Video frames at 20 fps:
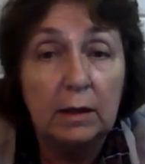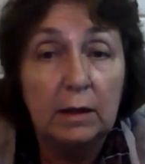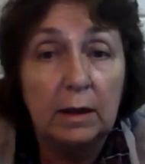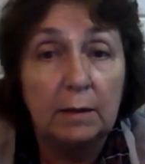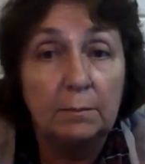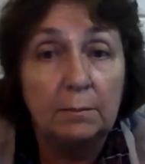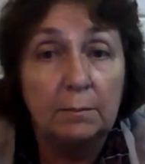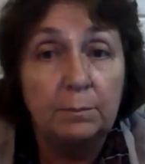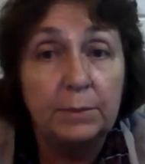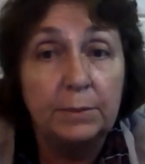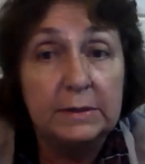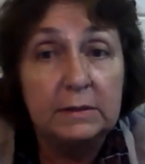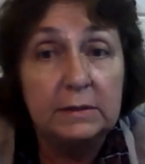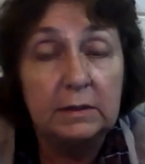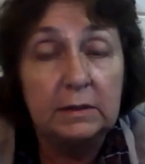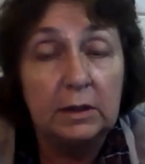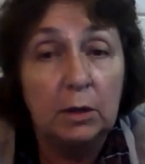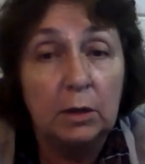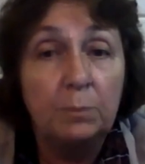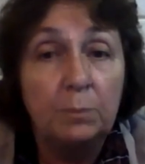
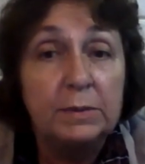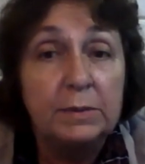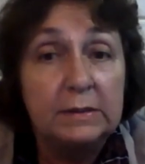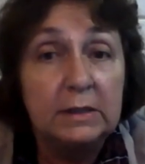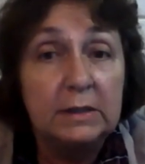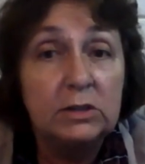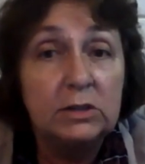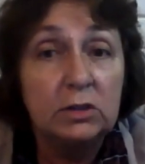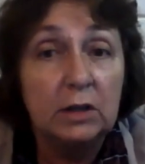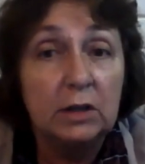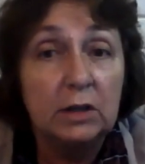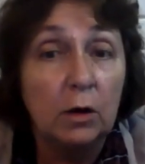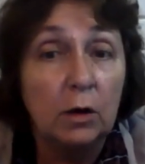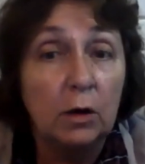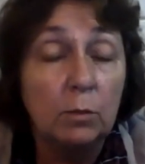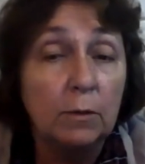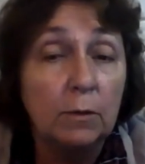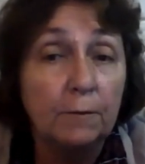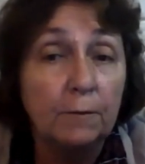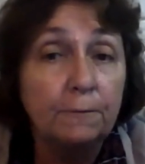position
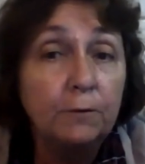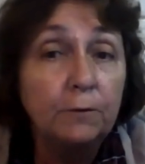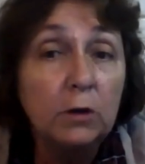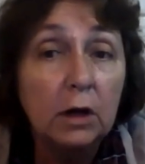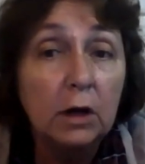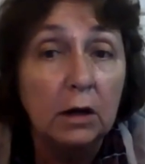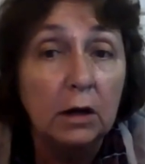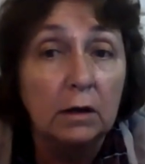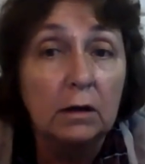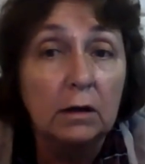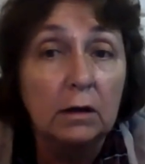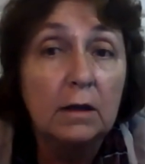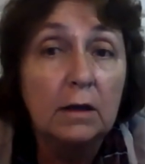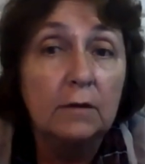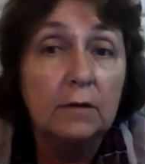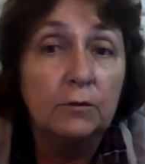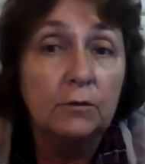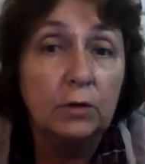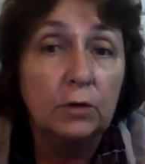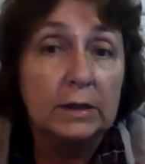our mafura,
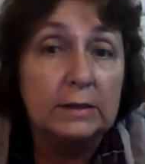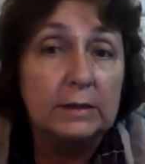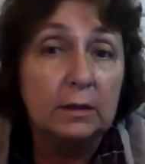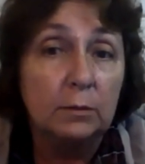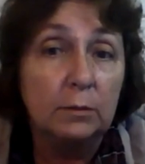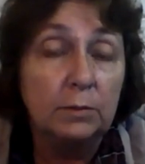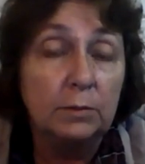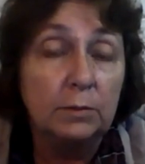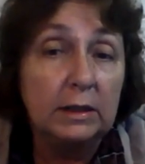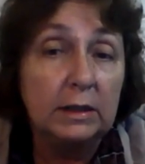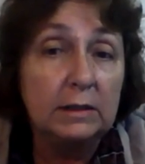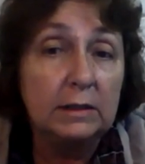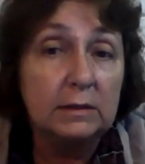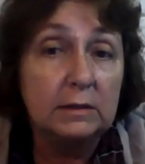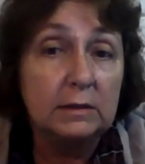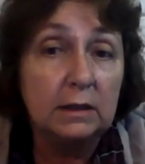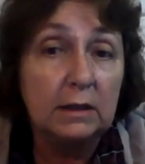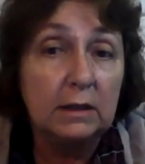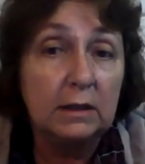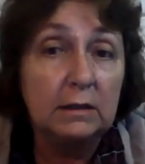for example, in